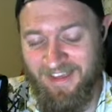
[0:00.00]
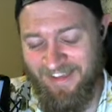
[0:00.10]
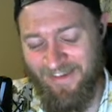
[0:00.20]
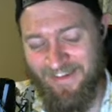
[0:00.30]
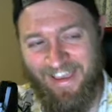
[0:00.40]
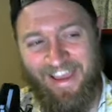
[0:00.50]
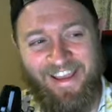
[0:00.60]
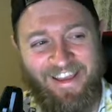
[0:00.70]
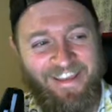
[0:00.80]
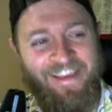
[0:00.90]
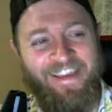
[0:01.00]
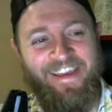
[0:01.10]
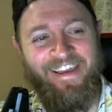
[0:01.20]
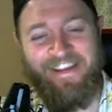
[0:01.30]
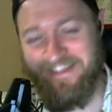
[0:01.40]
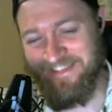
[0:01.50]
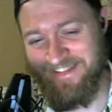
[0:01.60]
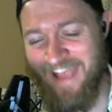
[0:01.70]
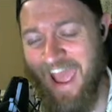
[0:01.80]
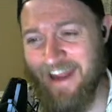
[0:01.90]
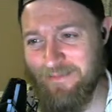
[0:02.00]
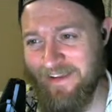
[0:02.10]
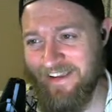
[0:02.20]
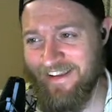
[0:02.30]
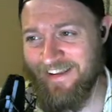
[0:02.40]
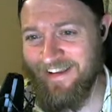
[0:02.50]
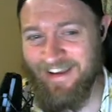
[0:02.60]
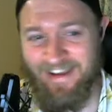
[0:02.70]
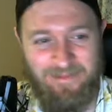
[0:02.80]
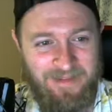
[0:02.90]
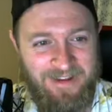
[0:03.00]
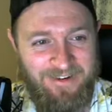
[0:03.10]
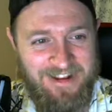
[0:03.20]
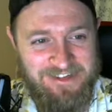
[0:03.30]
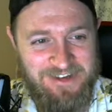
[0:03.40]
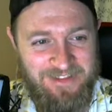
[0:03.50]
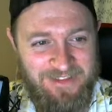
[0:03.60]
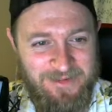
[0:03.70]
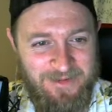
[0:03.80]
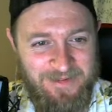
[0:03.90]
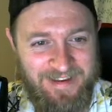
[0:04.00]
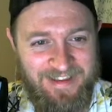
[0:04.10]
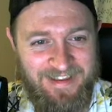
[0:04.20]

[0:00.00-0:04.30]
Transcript: okay. He just attacked me. Here, I can show you this real quick.